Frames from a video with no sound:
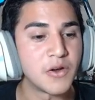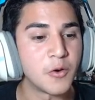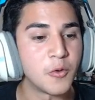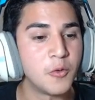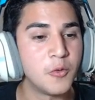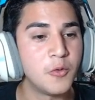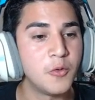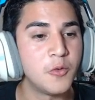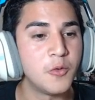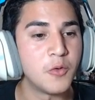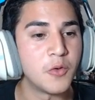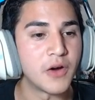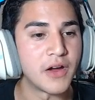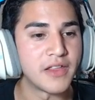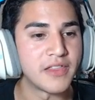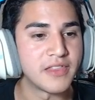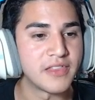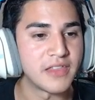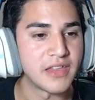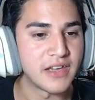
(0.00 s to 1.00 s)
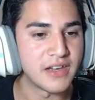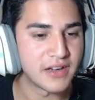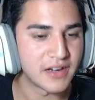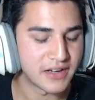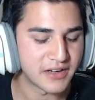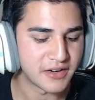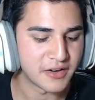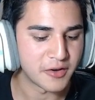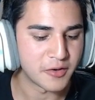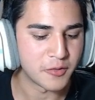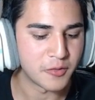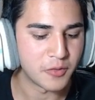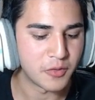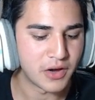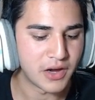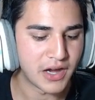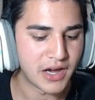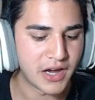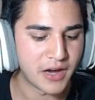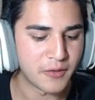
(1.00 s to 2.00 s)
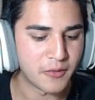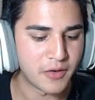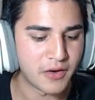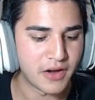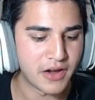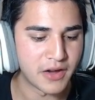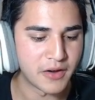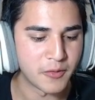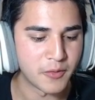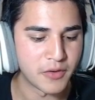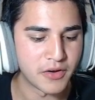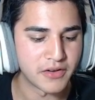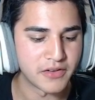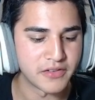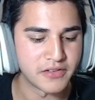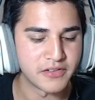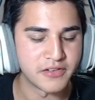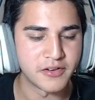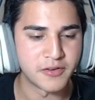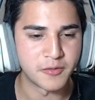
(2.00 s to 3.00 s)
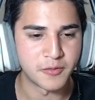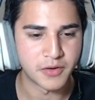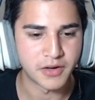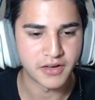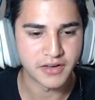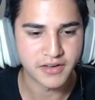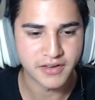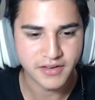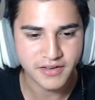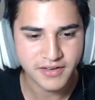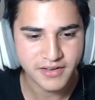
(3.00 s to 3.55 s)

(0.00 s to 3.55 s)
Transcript: Ooh, I think I know how I want to run.